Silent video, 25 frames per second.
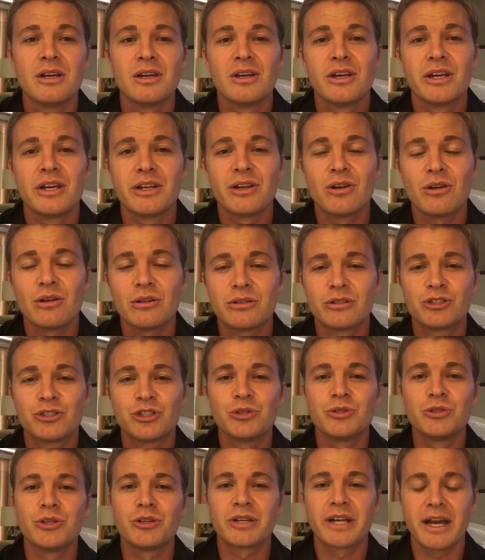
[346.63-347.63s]
in all the
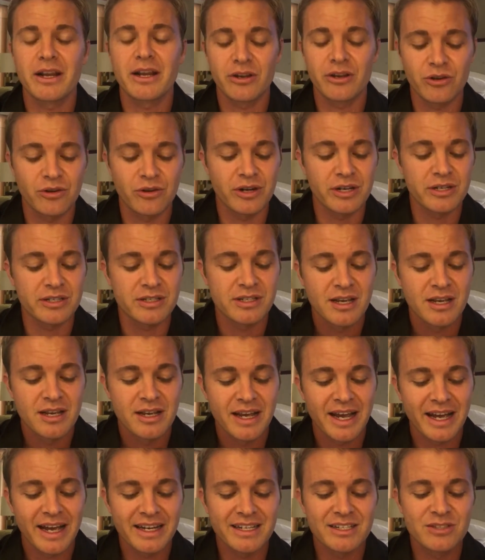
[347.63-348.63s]
junior categories,
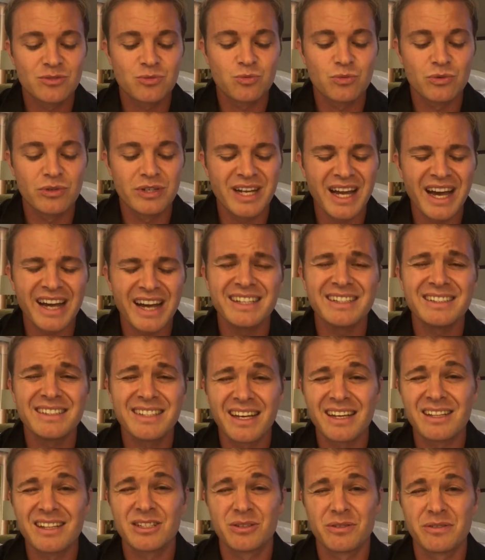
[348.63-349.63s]
and he's
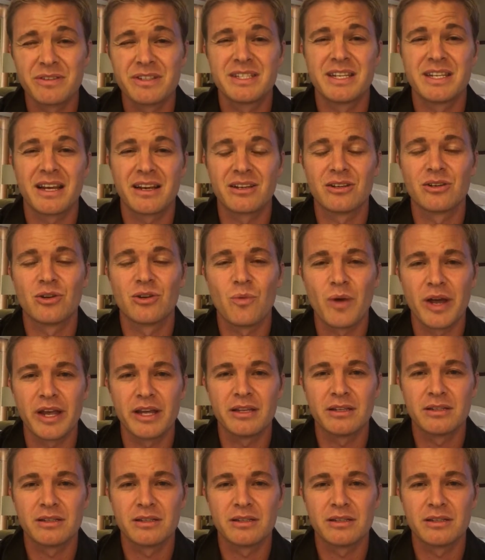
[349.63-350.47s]
9/10 of a second away.